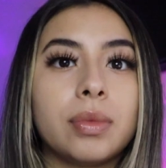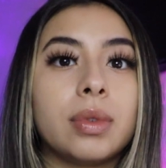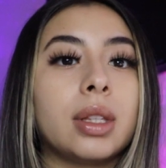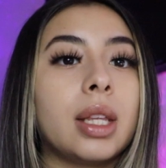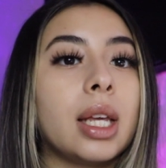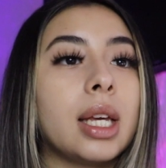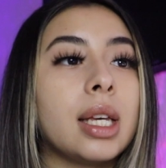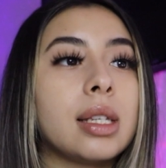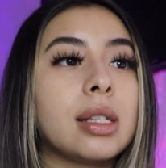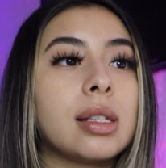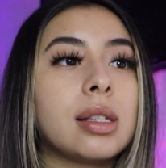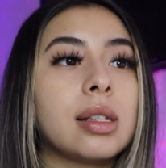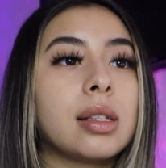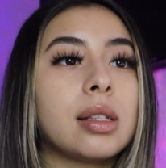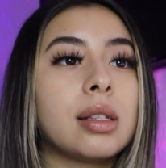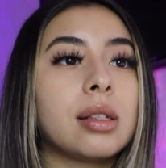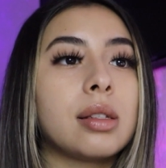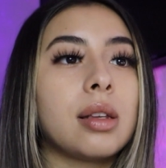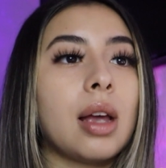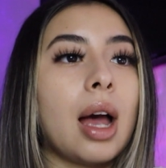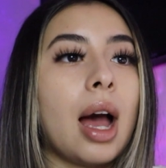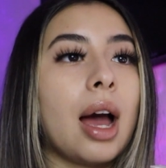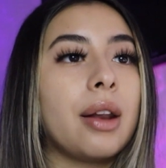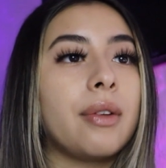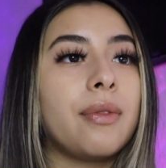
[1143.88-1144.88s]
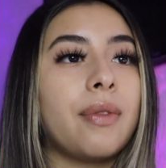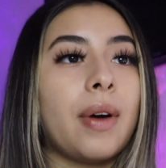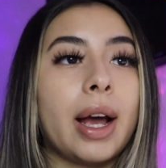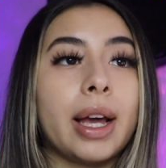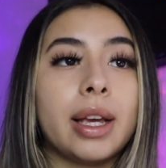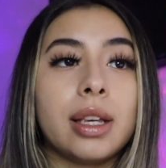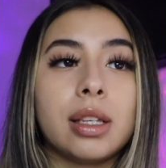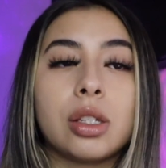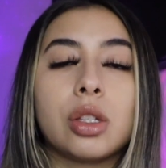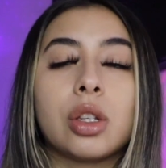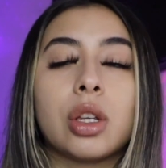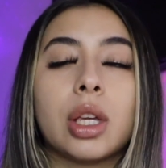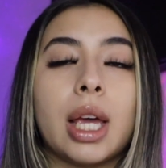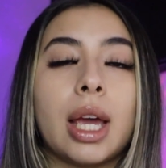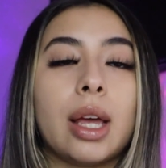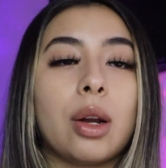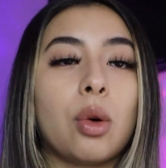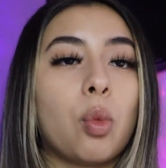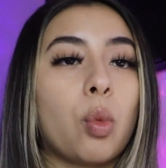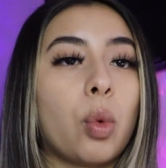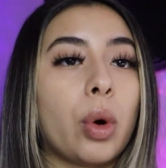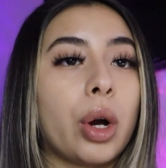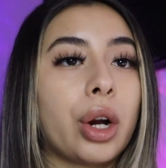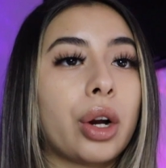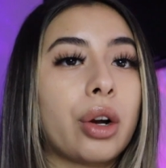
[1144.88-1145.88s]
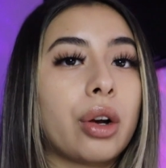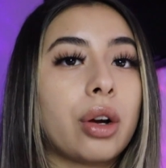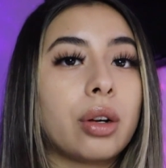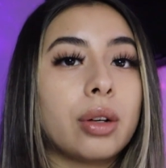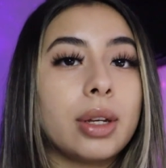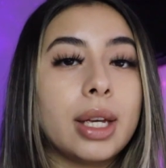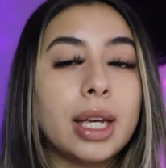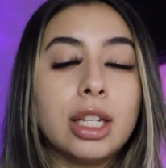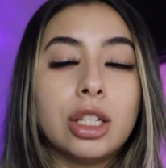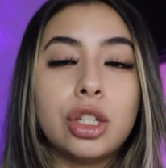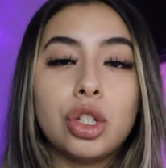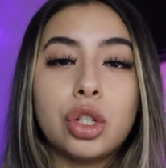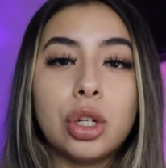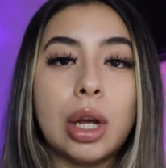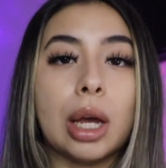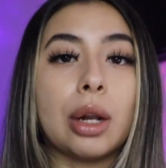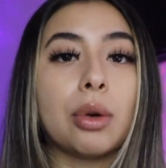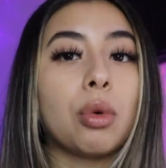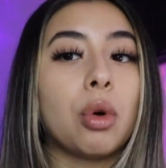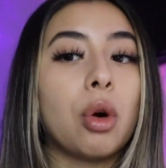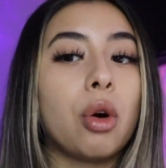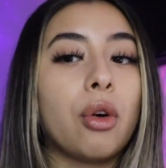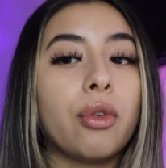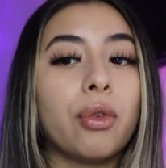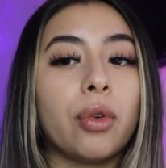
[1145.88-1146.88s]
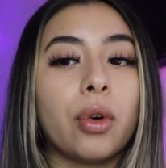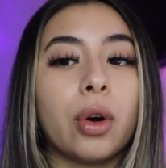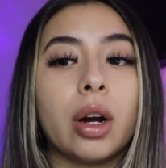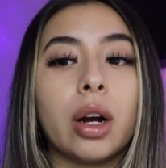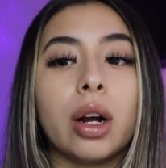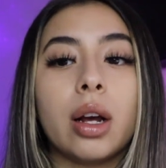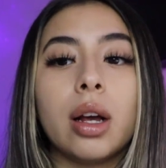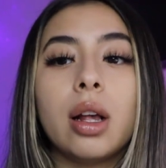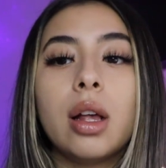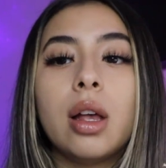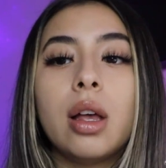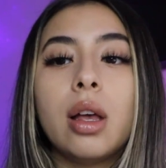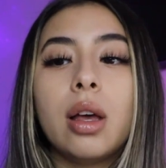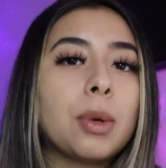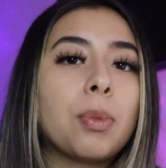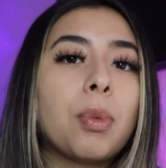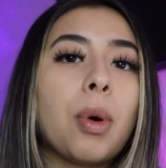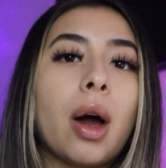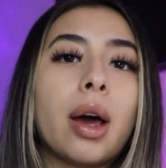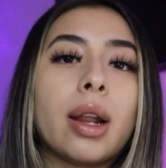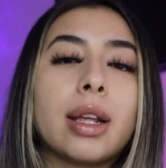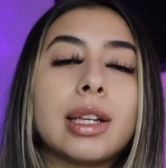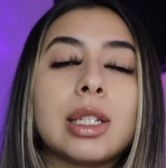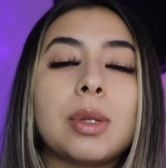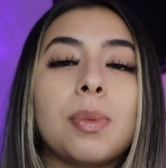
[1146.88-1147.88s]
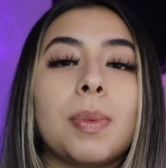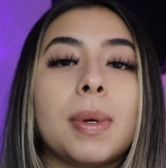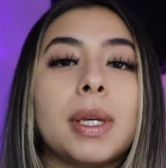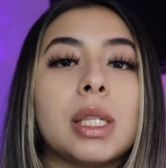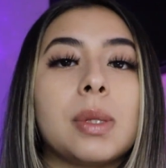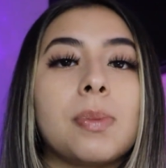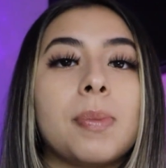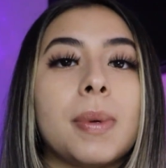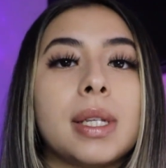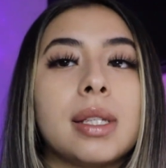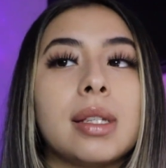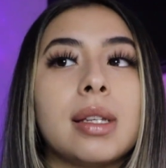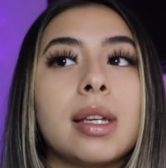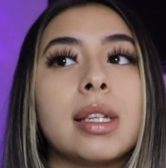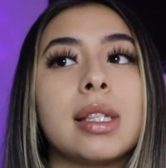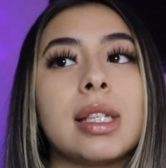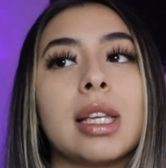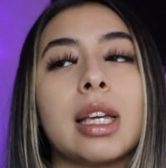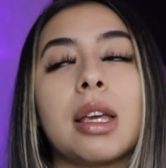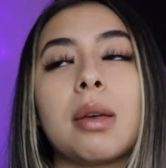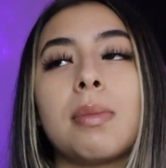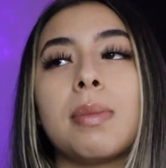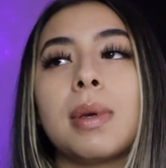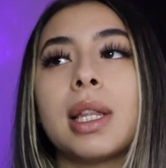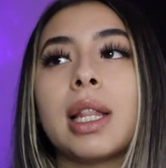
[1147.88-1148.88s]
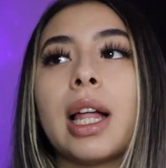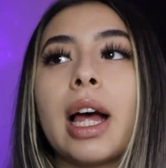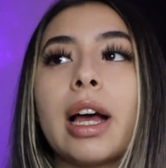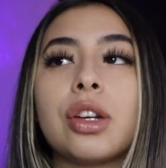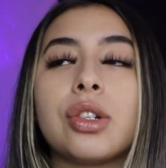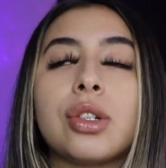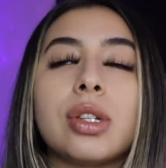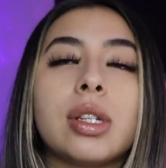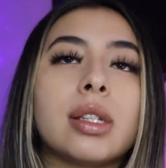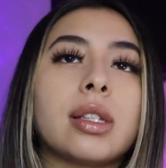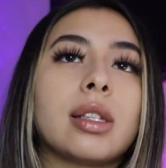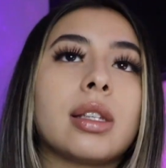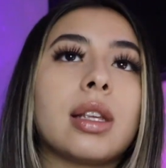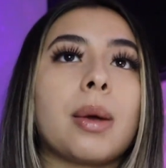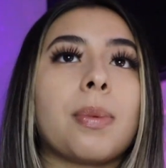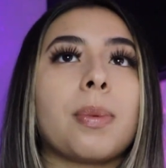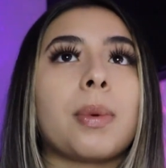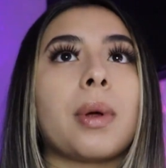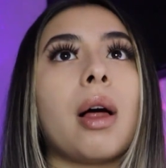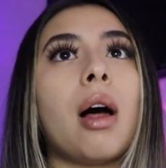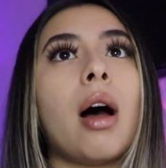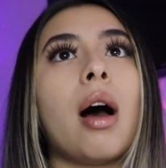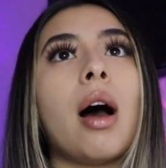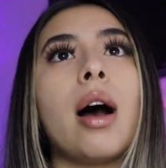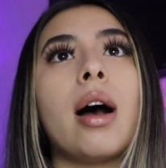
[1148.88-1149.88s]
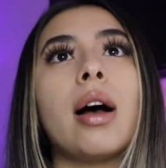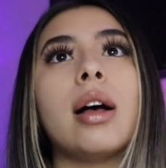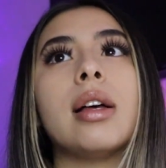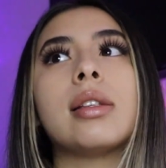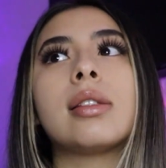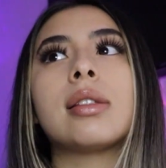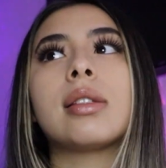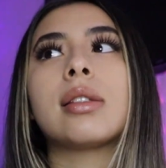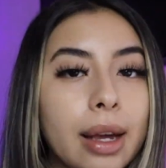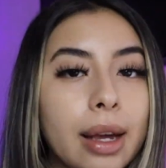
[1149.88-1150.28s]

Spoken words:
This advice can work in general for any product-based business. It can be lashes, lip gloss,